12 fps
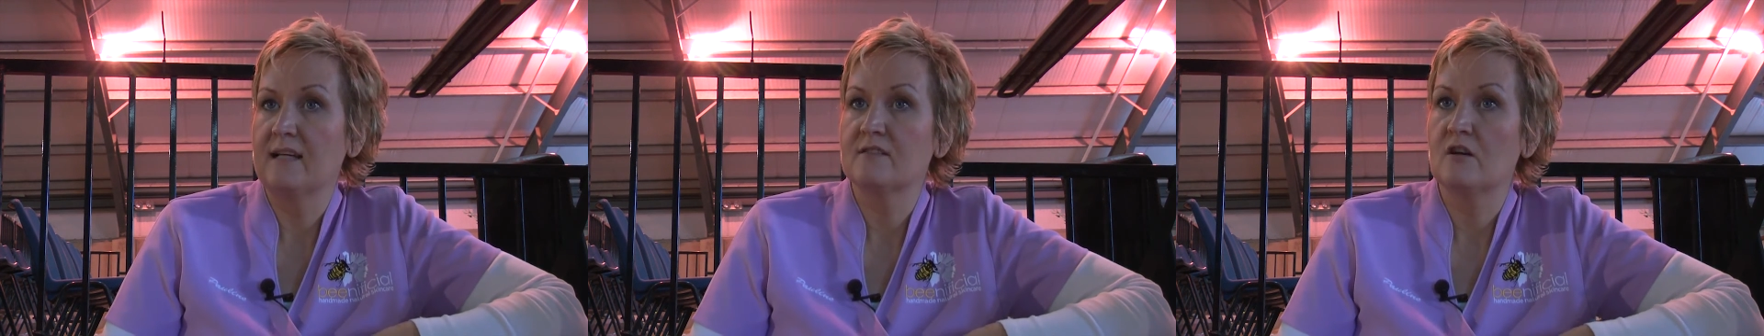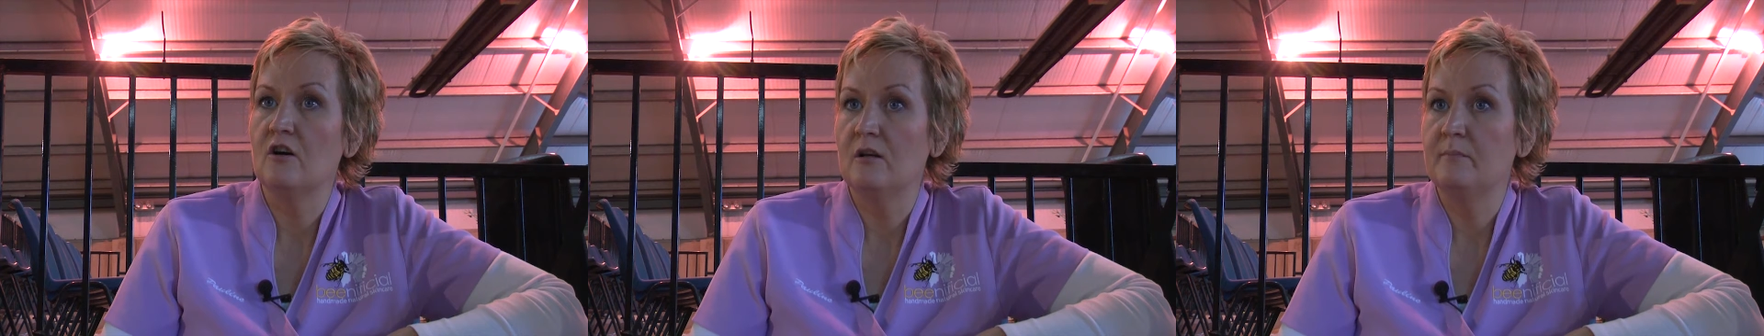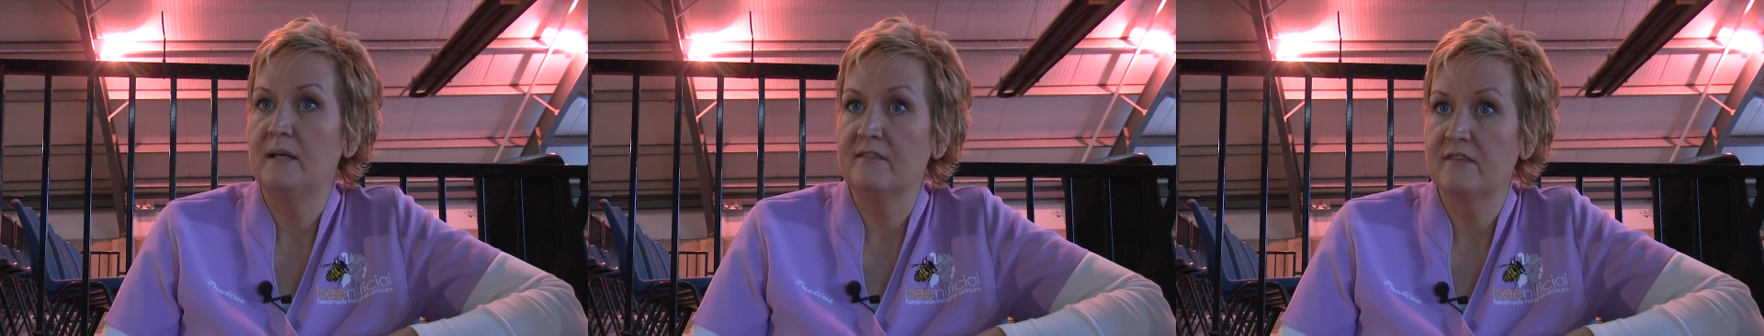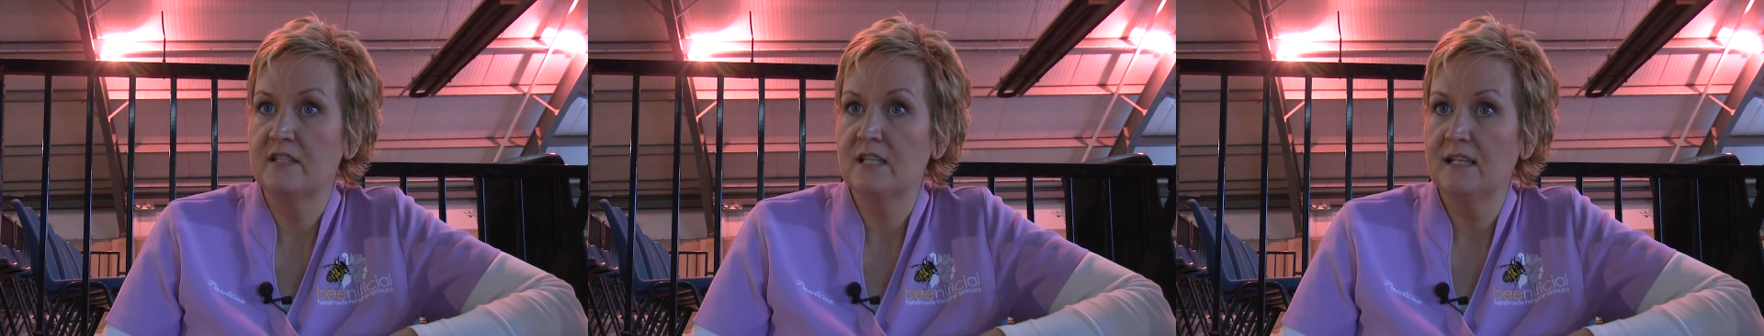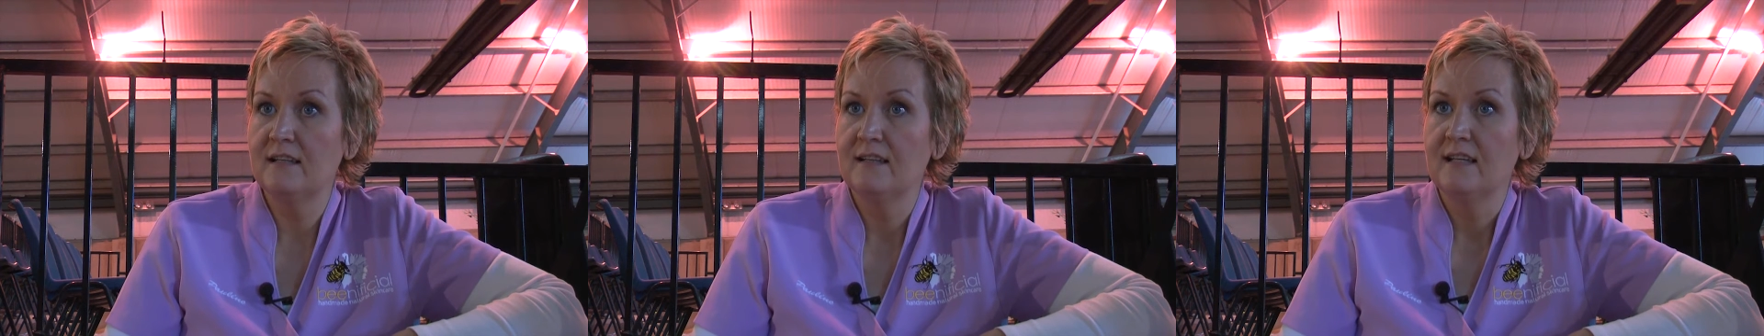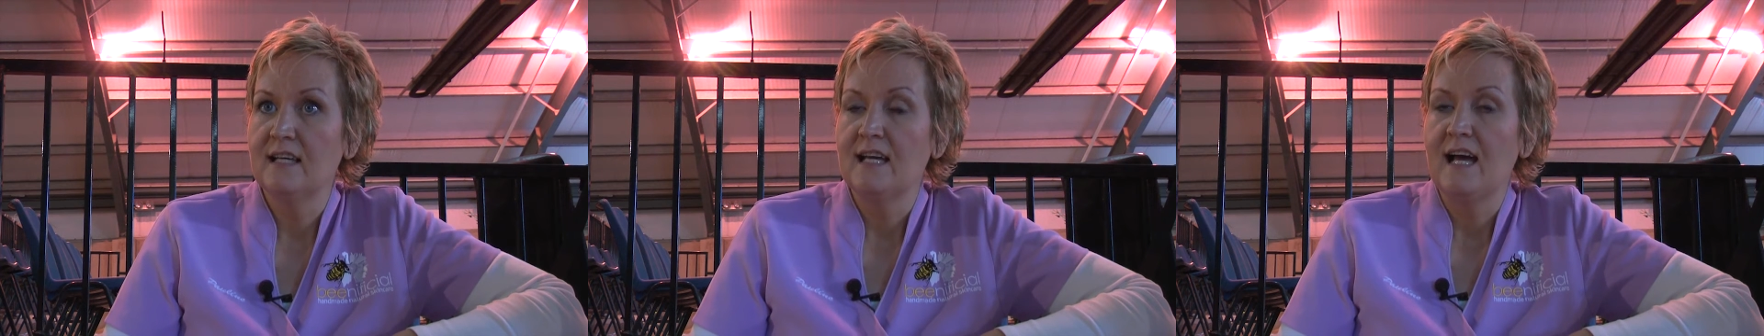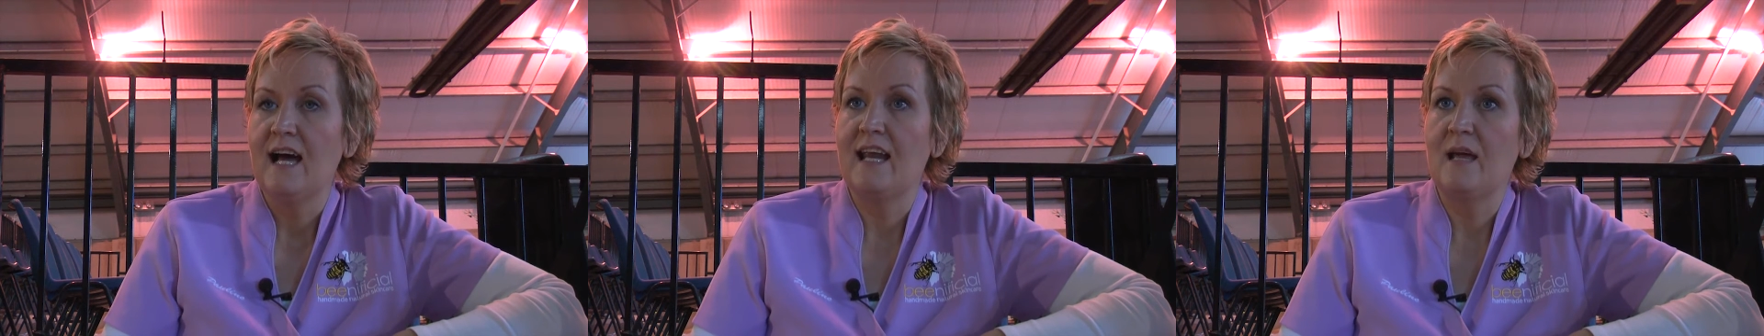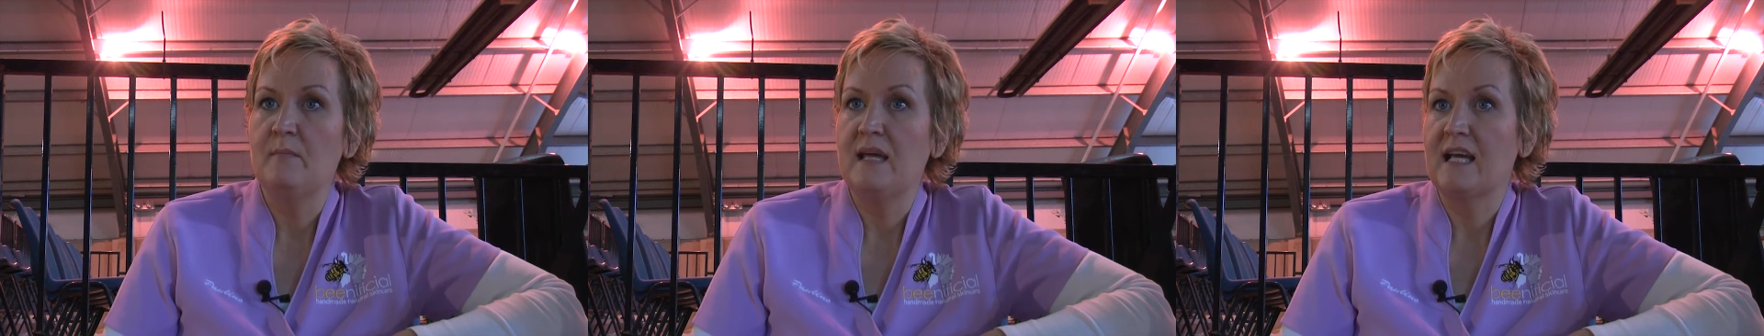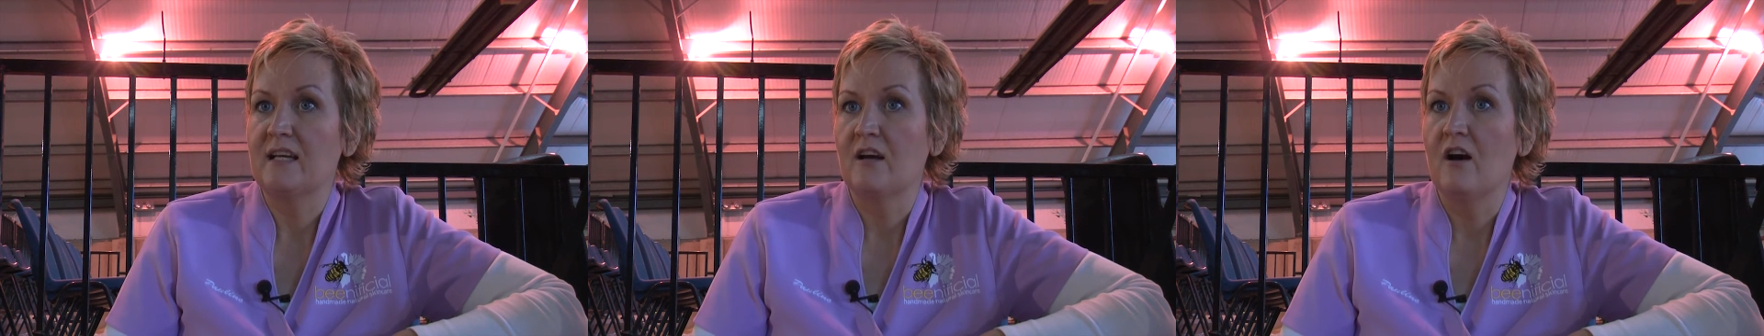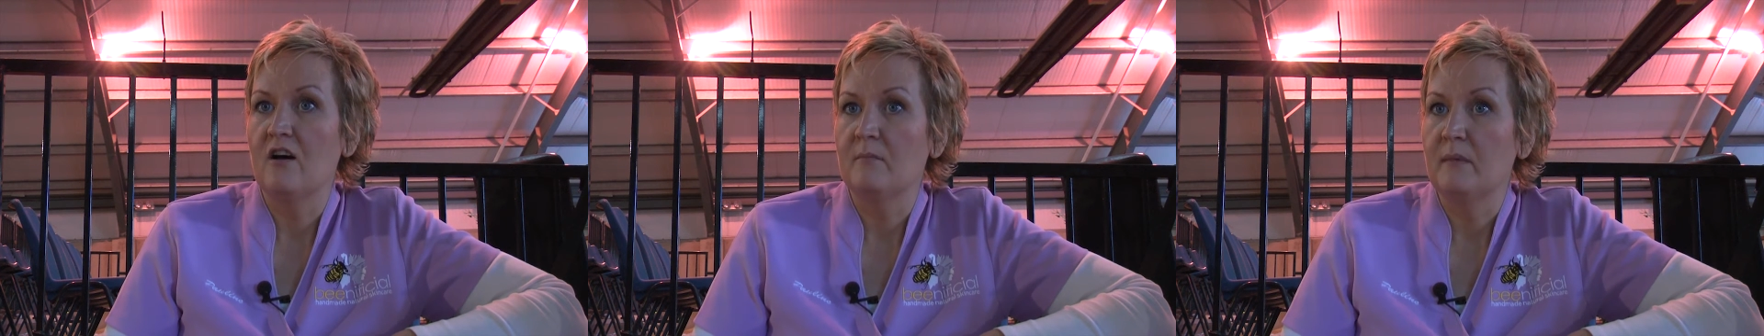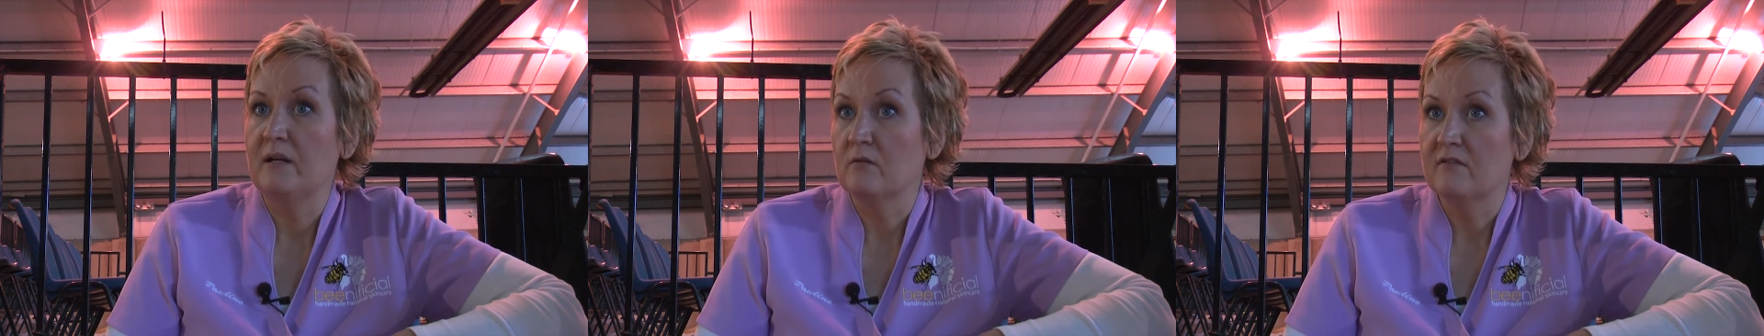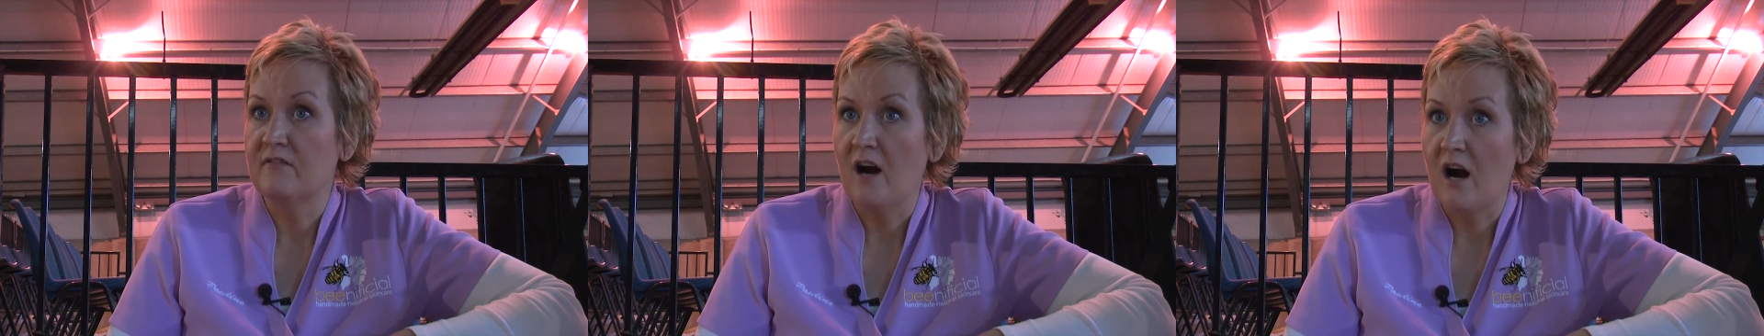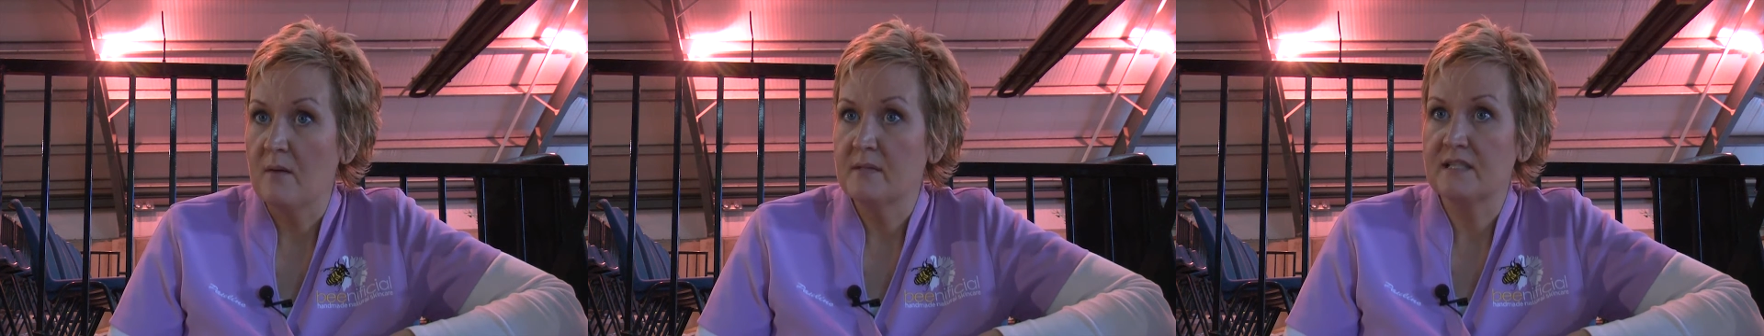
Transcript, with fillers: It's called Beneficial, and I make it on my own farm.